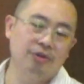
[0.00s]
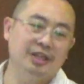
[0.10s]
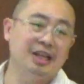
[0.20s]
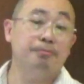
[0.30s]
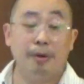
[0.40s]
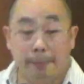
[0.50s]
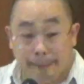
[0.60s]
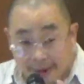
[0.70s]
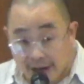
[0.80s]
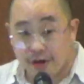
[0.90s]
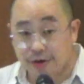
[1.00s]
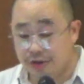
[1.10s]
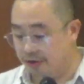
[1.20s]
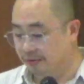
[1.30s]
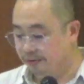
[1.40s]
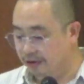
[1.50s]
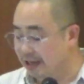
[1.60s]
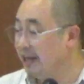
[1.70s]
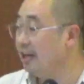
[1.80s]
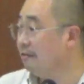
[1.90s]
can prepare you for the
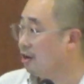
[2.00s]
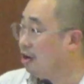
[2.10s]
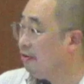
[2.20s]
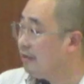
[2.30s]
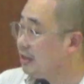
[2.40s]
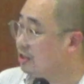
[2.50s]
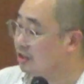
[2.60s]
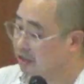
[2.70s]
day of harvest.